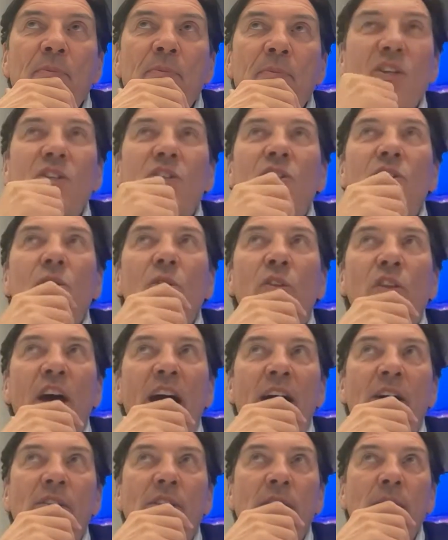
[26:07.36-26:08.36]
is
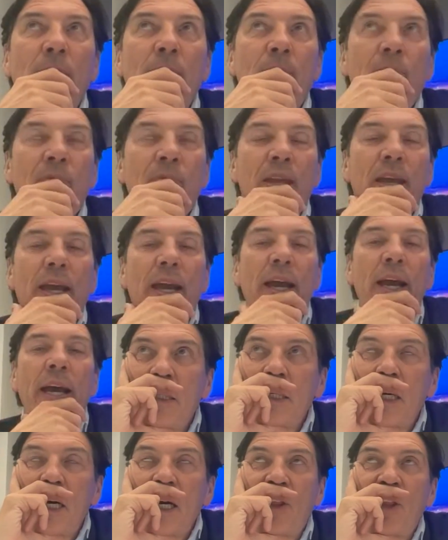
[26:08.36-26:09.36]
2000.
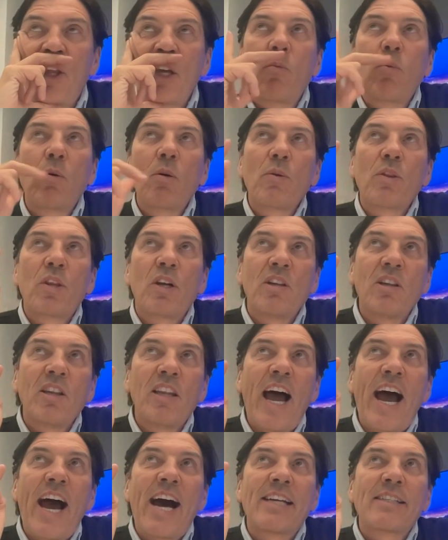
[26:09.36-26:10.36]
And I think we were the
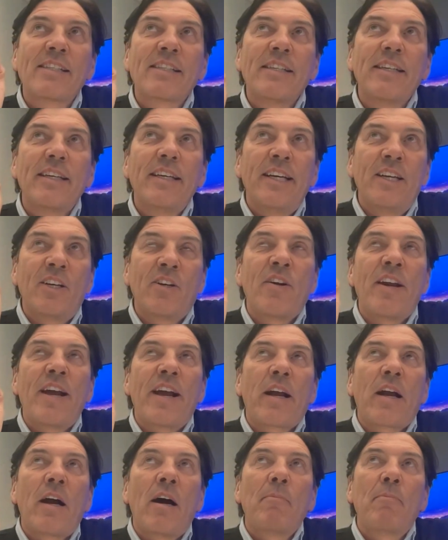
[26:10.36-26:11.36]
last
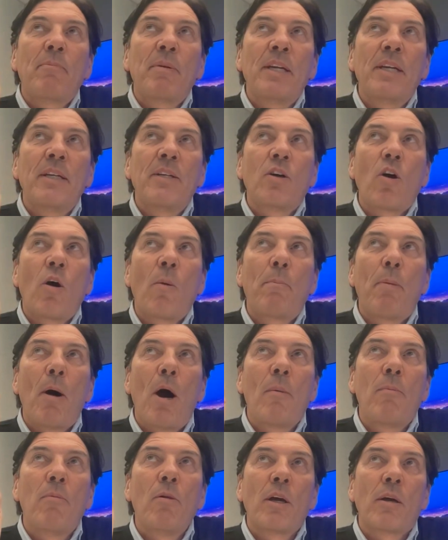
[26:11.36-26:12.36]
internet company to go
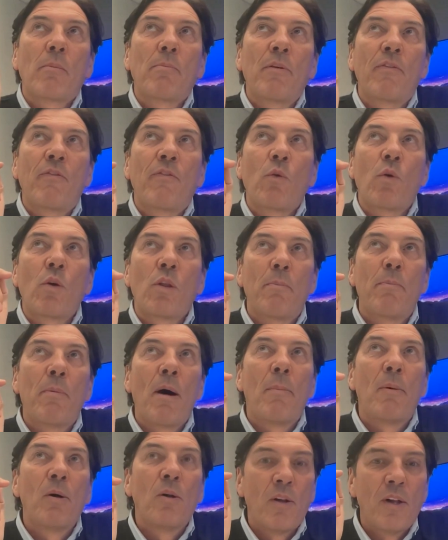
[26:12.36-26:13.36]
public before the
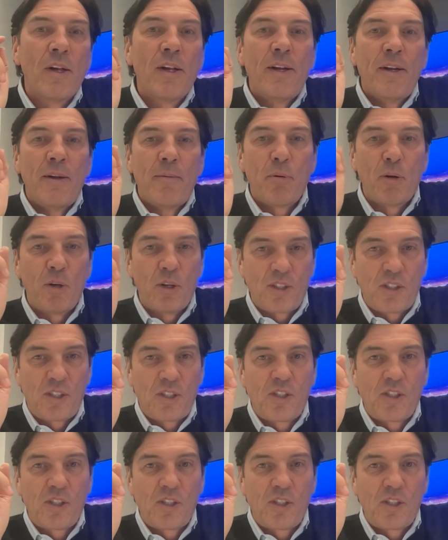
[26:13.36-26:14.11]
bubble burst.